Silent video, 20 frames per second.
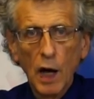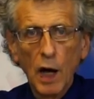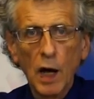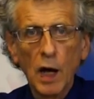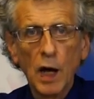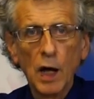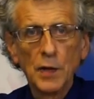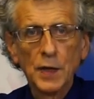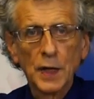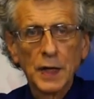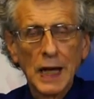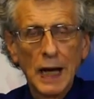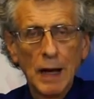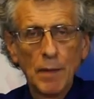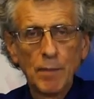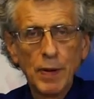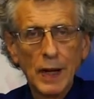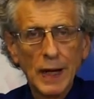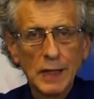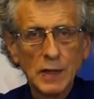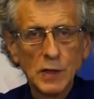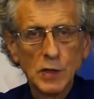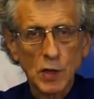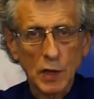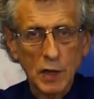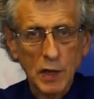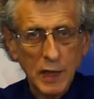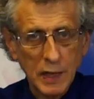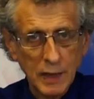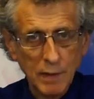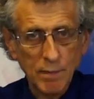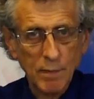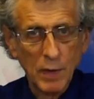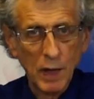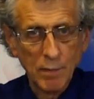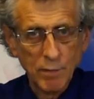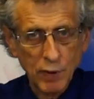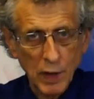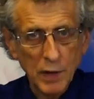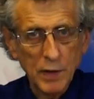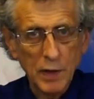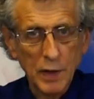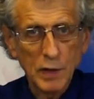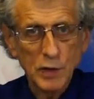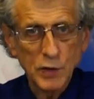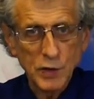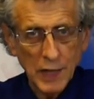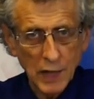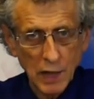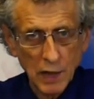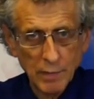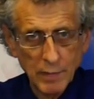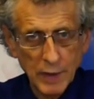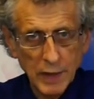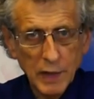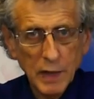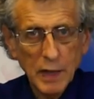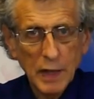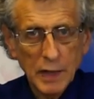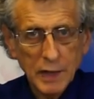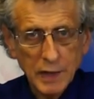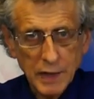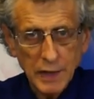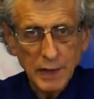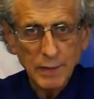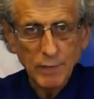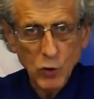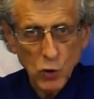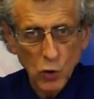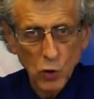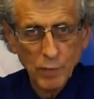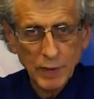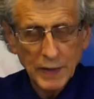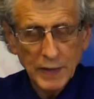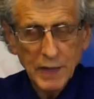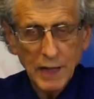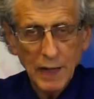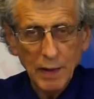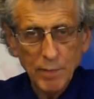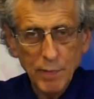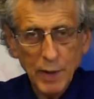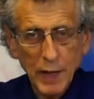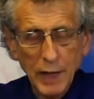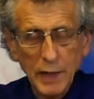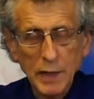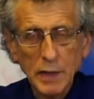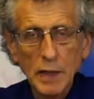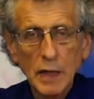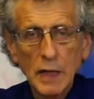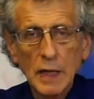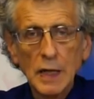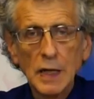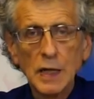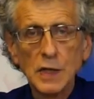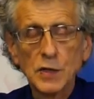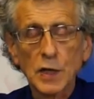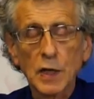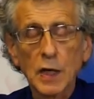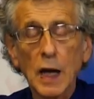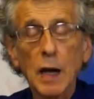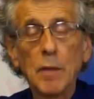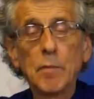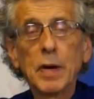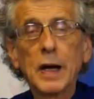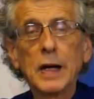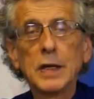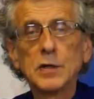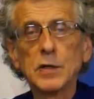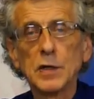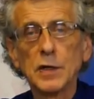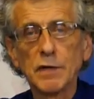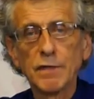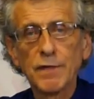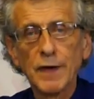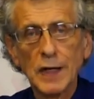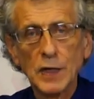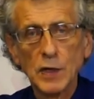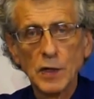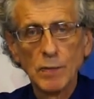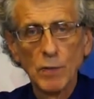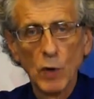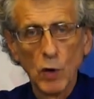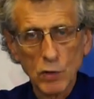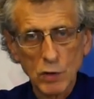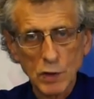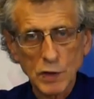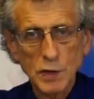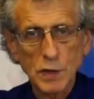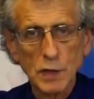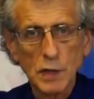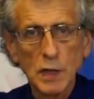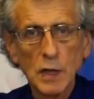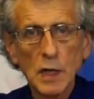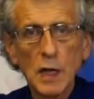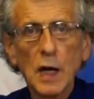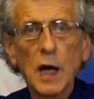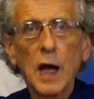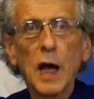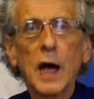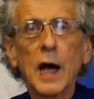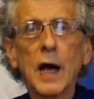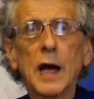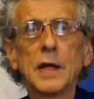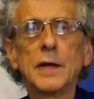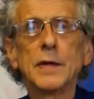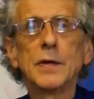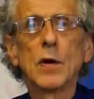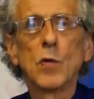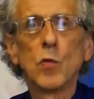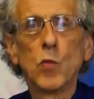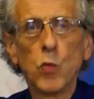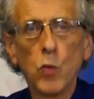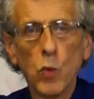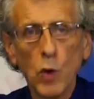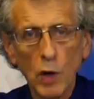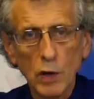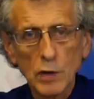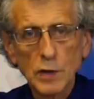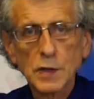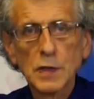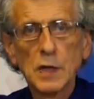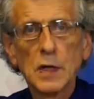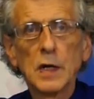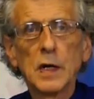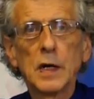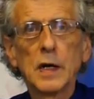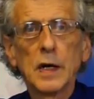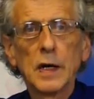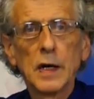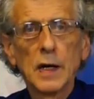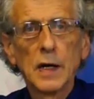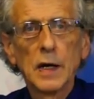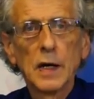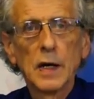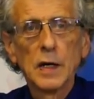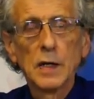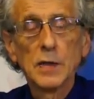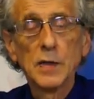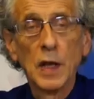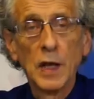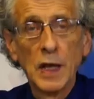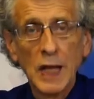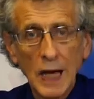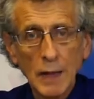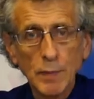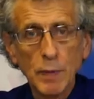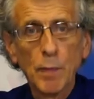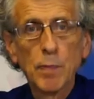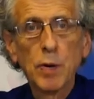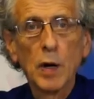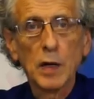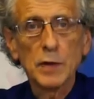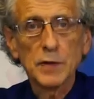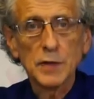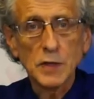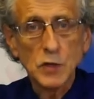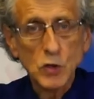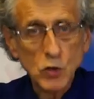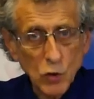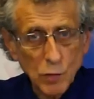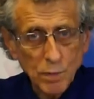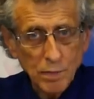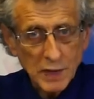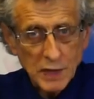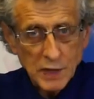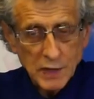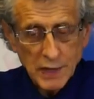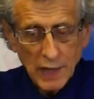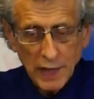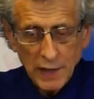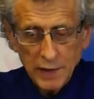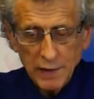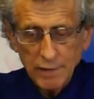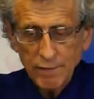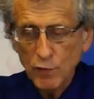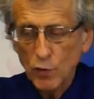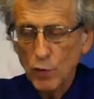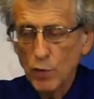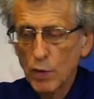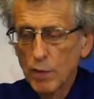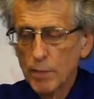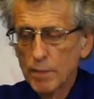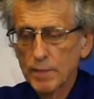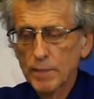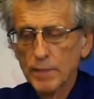the campaign to keep my brother Jeremy, keep Corbyn campaign is a campaign to defend democracy and what the Labour Party should be standing for.